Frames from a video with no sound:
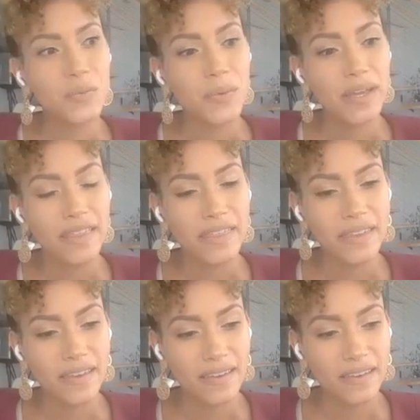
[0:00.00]
with.
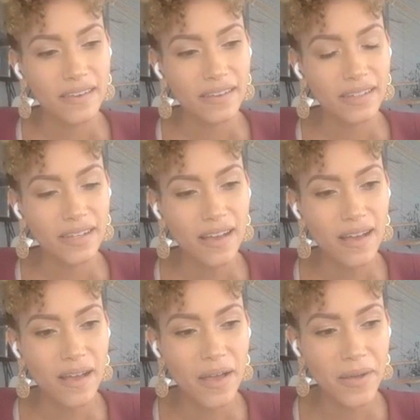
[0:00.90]

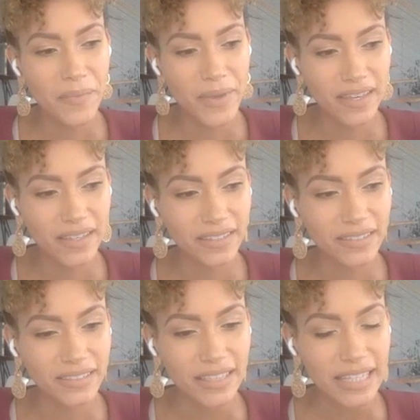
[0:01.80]
Um,
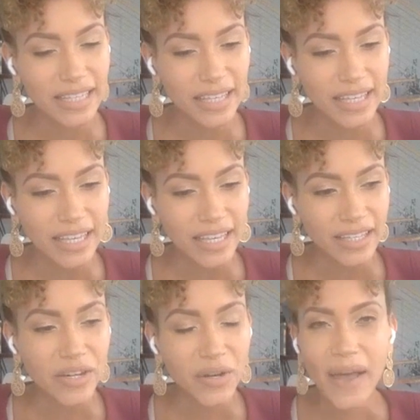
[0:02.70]

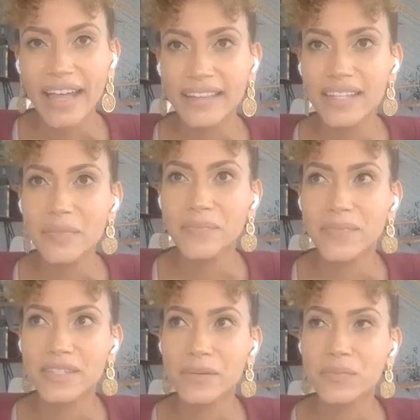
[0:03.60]
you know, I had some
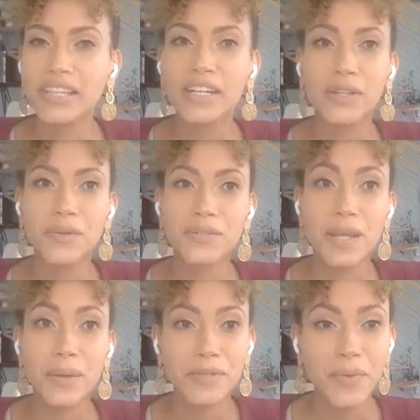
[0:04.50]
some really close
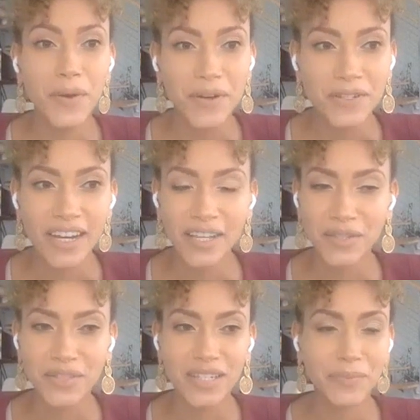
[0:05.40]
doubles partners that I
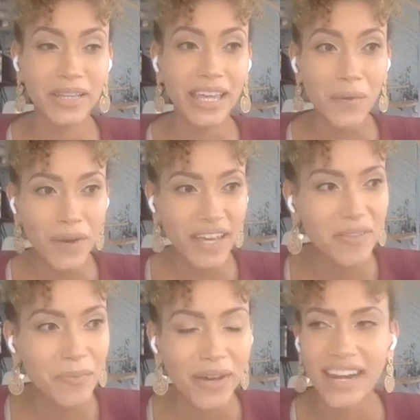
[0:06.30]
used to play
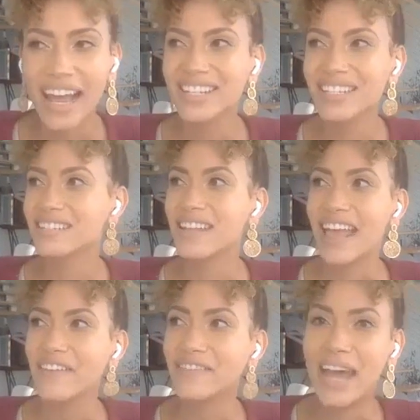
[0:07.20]
with, but I just
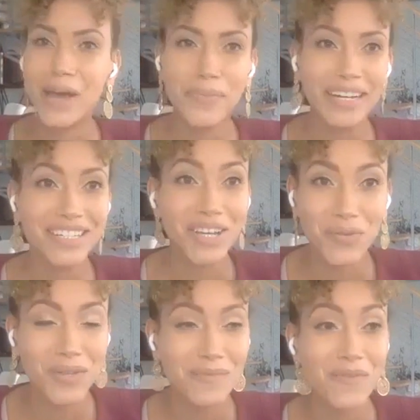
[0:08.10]
have not been in touch
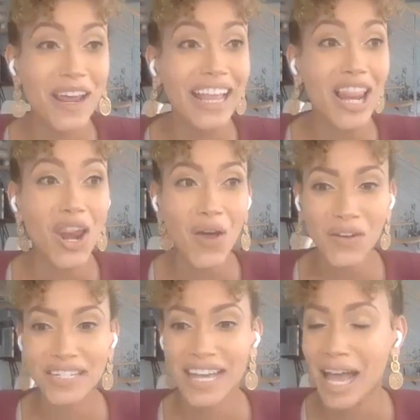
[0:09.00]
with them for a
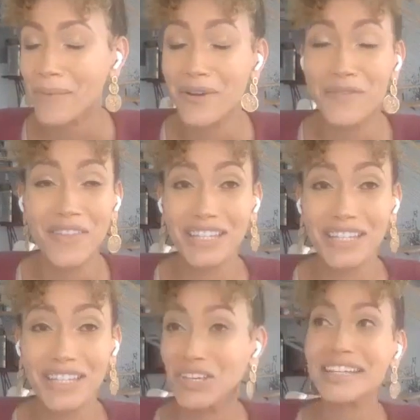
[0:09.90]
long time. I don't know if that's a
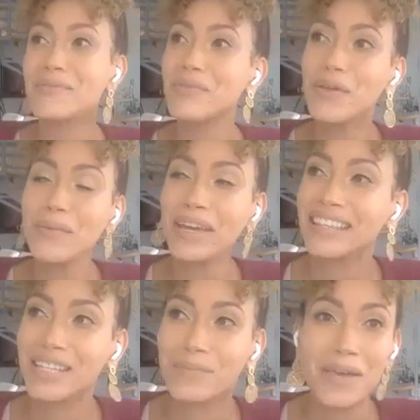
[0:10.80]
good example,
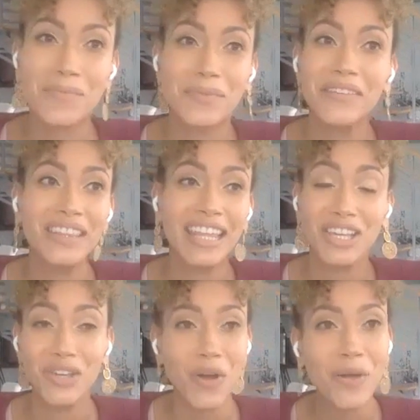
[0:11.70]
but some of them live in
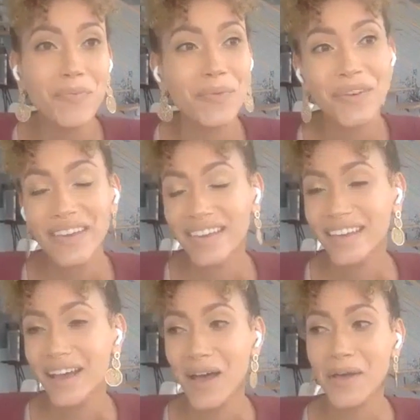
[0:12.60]
like Europe.
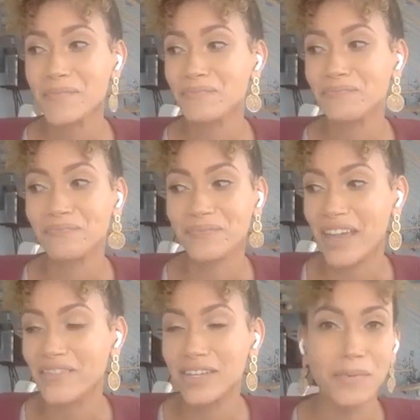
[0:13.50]
Um, I
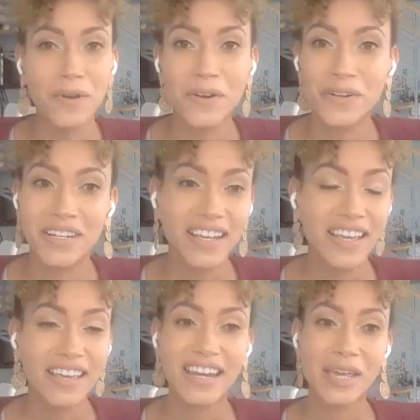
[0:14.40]
have a doubles partner
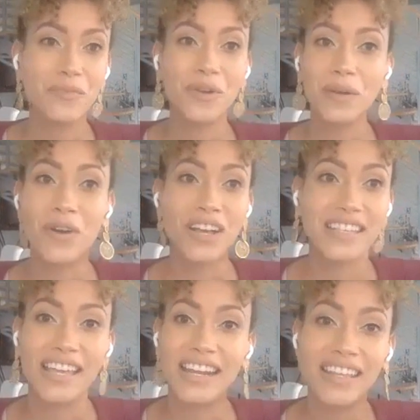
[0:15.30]
named um,
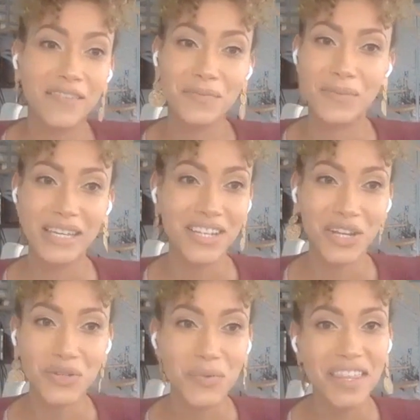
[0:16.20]
Roxanne. I'd love to be in
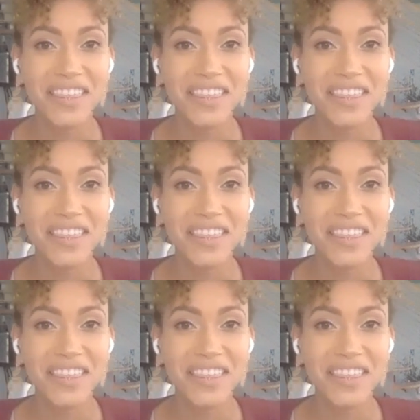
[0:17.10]
touch with.